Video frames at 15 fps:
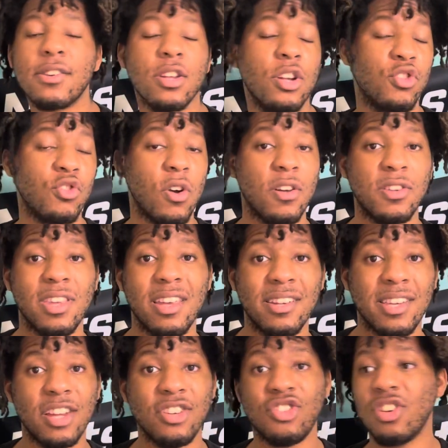going to draw the
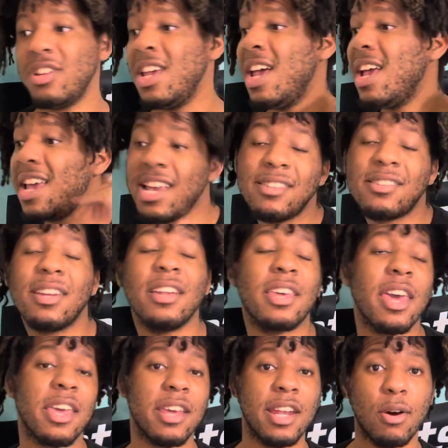attention. He's going to
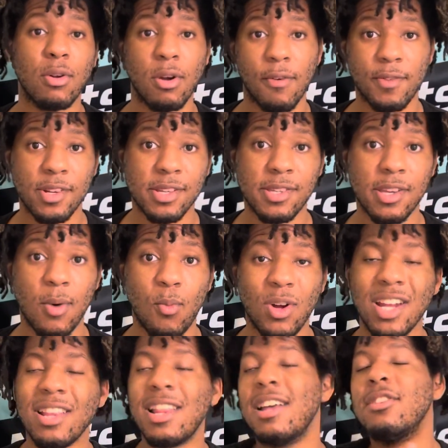kick it out over to someone,
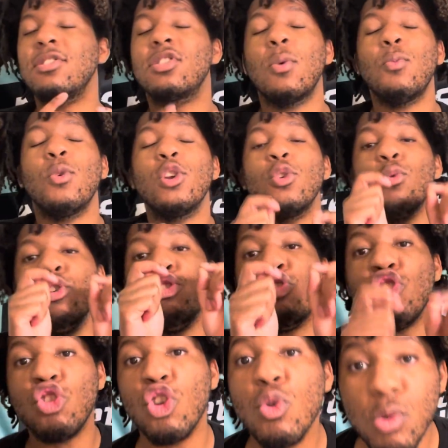and that is someone who is
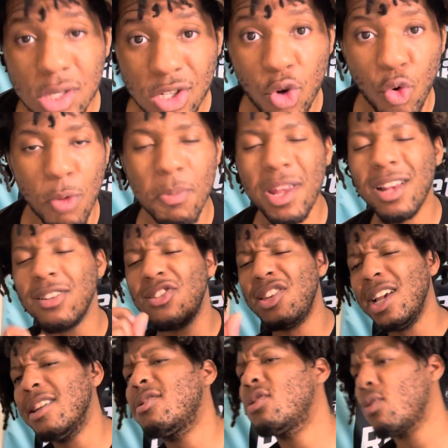used to it. Because
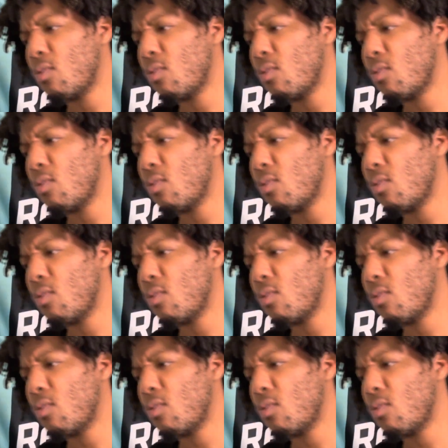yes, the